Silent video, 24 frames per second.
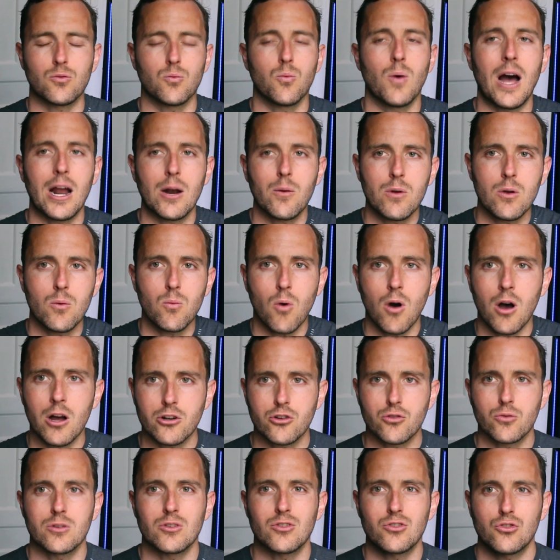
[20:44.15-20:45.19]
Why do we want
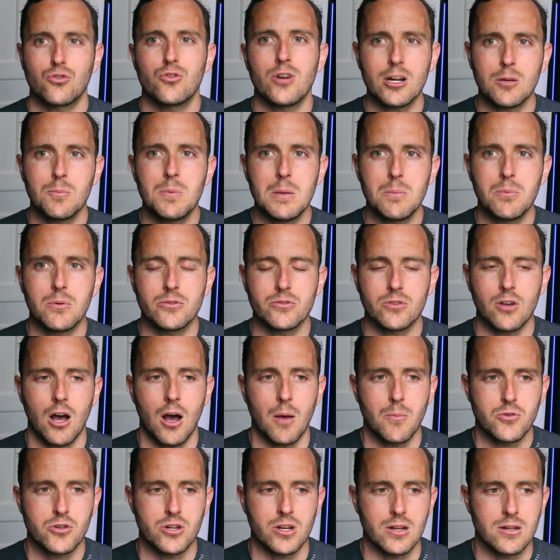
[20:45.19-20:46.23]
to restrict people's
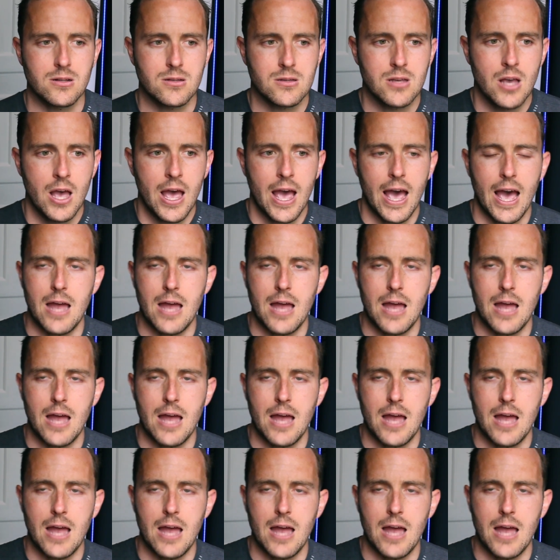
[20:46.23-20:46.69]
options